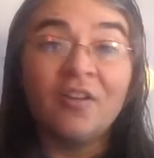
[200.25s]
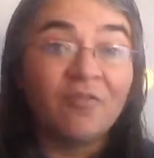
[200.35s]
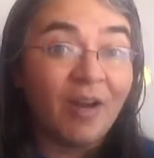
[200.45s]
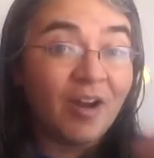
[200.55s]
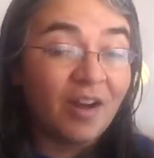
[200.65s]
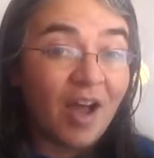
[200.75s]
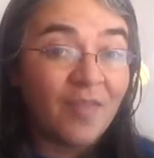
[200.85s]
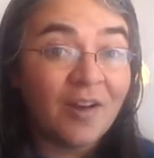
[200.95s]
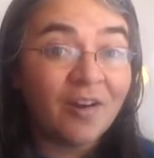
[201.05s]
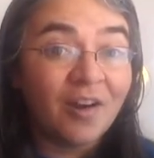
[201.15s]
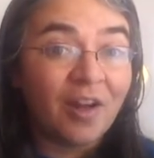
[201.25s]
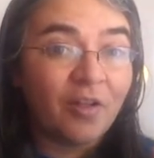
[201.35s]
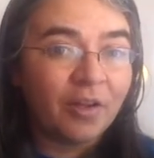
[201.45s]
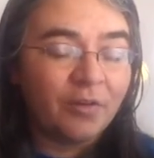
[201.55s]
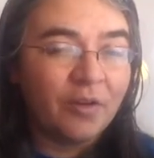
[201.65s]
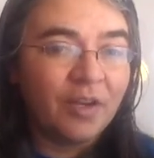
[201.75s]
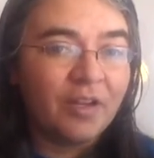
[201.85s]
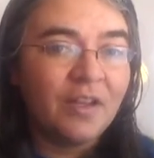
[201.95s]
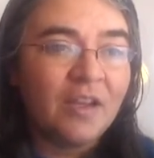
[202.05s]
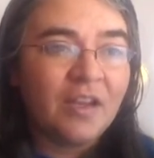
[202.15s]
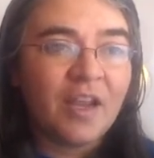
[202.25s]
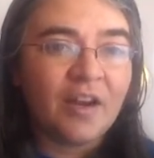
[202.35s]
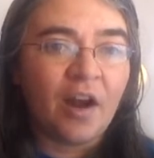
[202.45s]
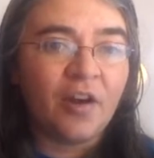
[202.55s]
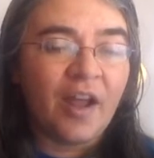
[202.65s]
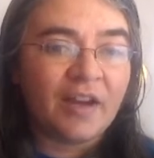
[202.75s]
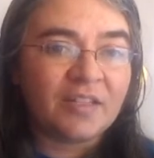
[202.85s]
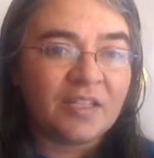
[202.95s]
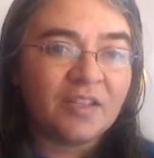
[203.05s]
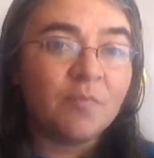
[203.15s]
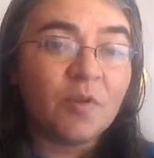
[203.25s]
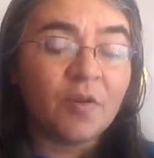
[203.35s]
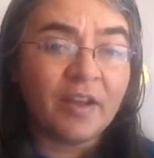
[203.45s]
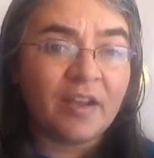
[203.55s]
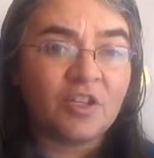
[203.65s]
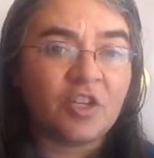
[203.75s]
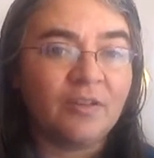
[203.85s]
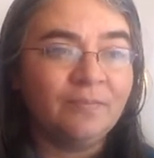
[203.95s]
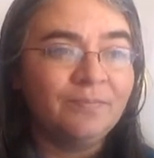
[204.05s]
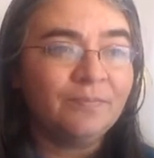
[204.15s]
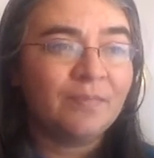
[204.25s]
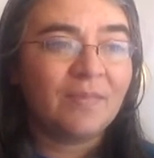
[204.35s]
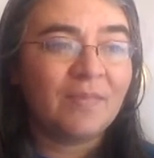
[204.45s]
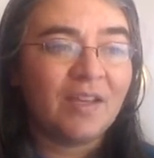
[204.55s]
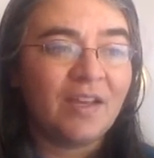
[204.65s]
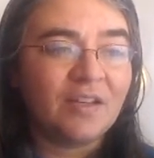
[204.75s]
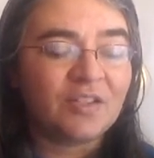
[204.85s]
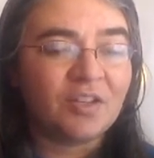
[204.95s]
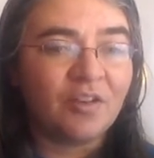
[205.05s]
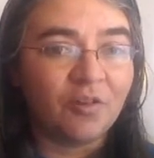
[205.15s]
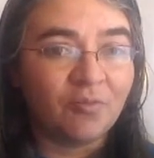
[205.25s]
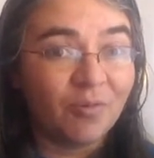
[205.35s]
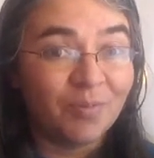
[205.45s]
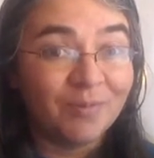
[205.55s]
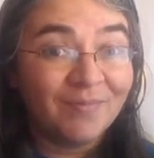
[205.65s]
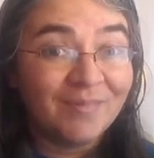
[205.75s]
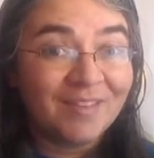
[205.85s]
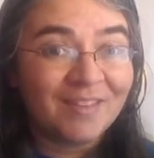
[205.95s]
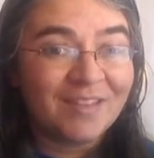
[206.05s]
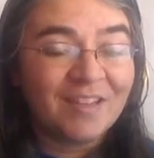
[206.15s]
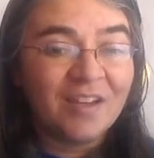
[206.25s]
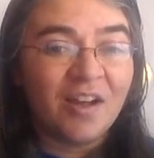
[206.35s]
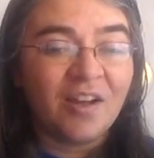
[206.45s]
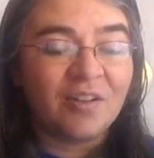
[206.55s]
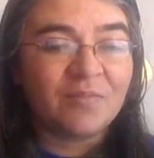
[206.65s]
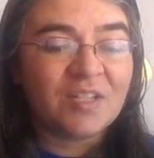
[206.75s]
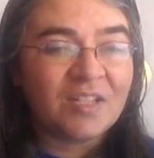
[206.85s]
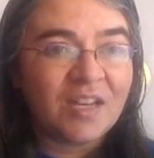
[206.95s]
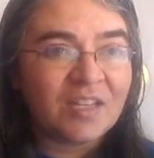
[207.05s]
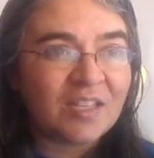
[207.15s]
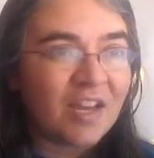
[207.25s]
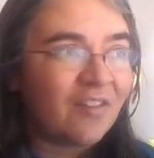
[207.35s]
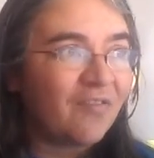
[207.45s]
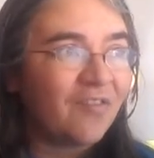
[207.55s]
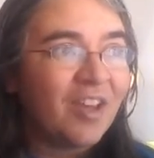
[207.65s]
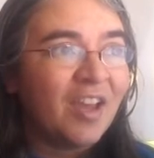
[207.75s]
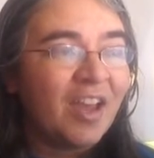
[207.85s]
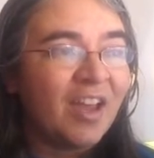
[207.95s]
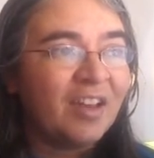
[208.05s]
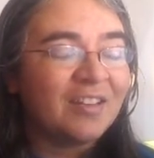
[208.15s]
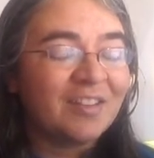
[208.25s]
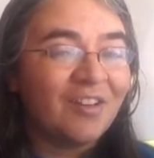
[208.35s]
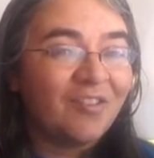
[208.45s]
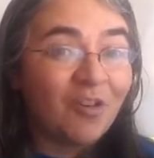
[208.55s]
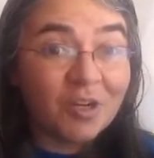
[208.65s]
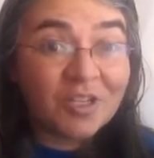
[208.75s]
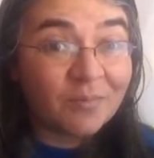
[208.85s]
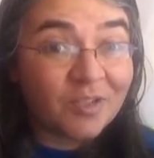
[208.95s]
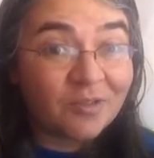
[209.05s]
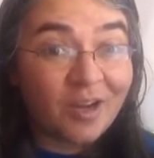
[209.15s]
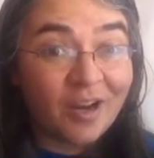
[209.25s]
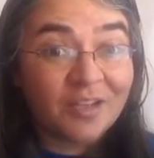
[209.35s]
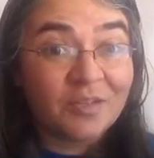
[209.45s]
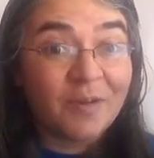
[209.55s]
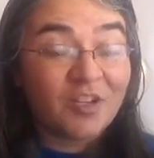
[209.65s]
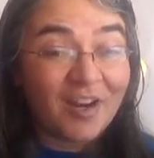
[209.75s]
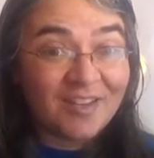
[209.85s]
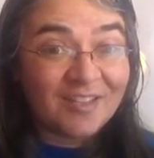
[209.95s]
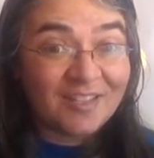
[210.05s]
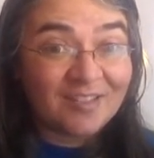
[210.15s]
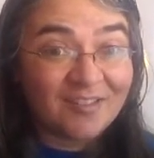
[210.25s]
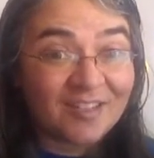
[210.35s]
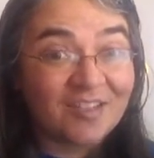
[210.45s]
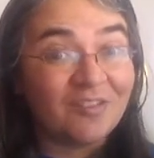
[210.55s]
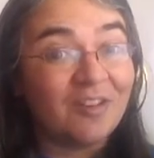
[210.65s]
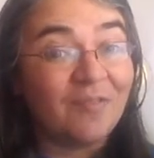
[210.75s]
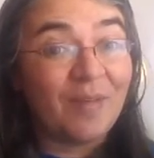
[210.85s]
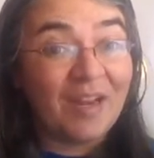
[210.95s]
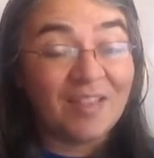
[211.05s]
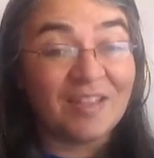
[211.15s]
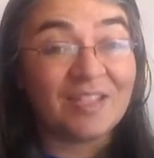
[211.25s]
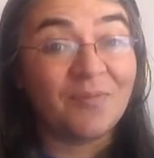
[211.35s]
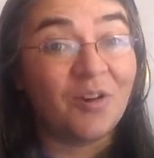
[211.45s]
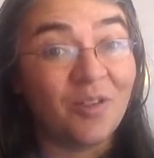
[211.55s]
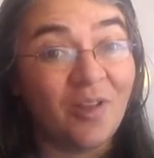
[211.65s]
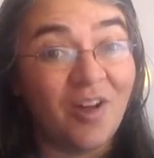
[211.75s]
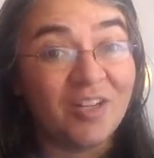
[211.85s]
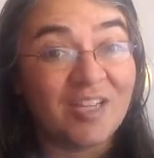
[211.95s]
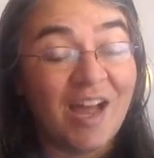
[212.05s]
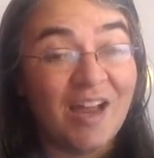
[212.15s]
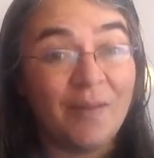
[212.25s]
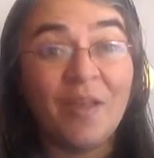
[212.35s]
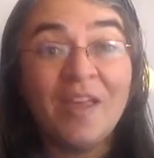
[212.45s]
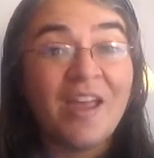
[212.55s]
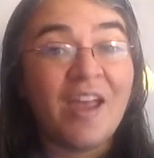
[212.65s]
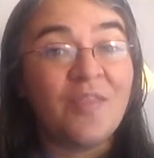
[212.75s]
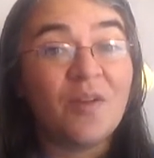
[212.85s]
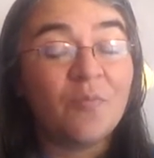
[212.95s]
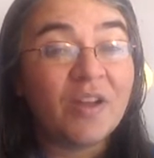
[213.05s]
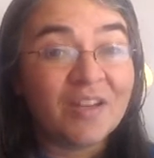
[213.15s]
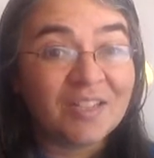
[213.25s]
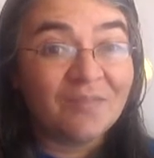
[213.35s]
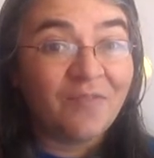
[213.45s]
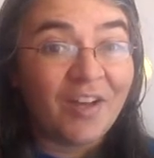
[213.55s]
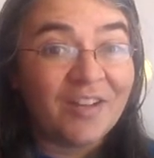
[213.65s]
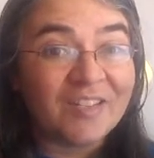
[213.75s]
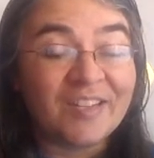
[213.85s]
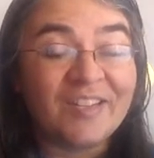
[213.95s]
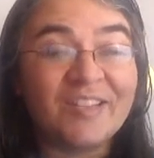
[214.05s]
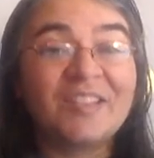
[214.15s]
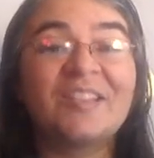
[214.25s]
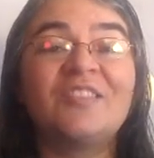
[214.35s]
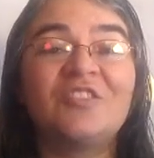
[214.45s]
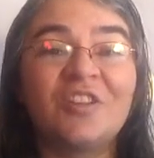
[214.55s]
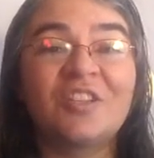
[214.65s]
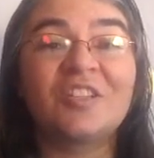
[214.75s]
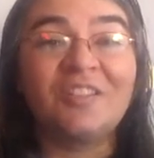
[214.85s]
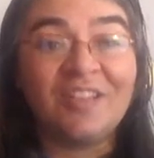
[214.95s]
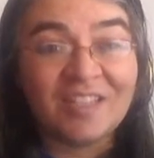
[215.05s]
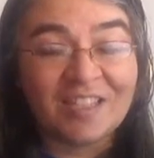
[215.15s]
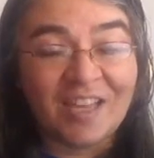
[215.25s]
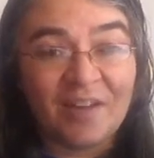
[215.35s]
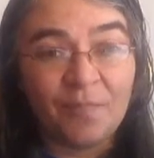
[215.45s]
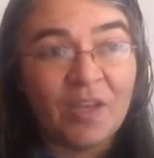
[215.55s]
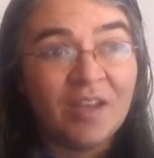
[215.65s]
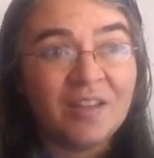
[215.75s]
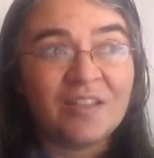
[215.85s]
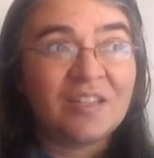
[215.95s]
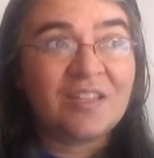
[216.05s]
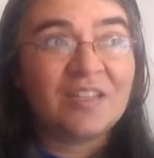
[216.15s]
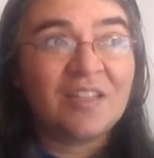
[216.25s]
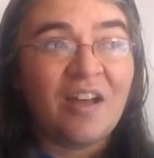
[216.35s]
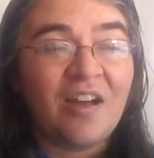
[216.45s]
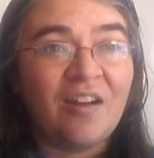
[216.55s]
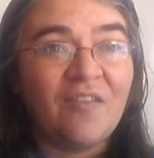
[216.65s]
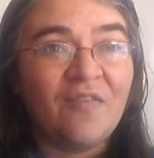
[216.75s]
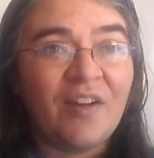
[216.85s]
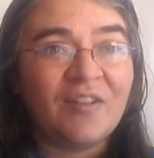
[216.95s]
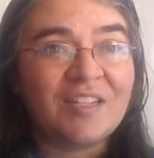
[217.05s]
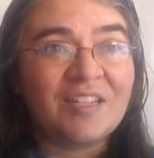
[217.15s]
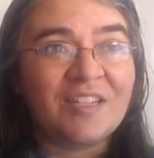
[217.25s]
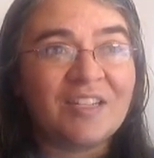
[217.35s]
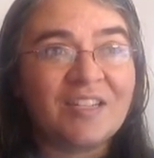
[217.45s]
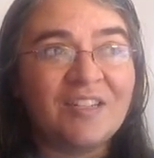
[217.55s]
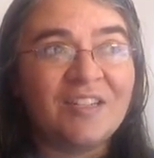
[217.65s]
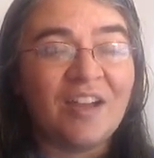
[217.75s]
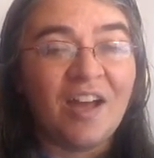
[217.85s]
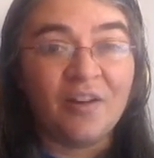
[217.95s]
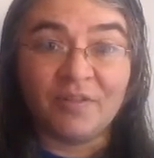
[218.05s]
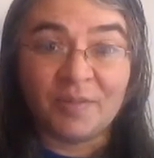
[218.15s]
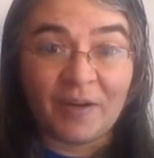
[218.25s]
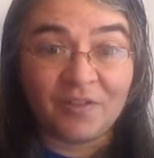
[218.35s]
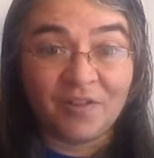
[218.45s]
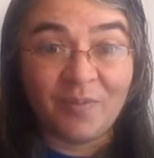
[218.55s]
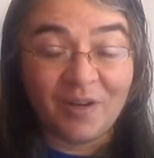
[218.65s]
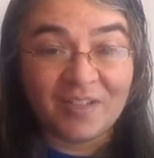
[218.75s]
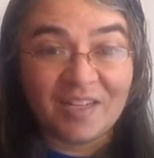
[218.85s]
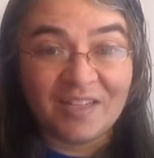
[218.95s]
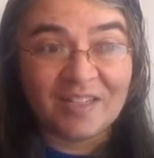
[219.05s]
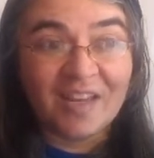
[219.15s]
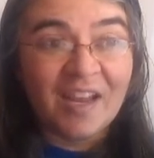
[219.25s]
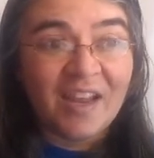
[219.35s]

Write it on there and I'll include it in our next communication as a group. Stay safe, and of course I'm still talking to my Chinese students who have been in this for a long time, and their biggest advice is just listen. This virus is not a respecter of persons.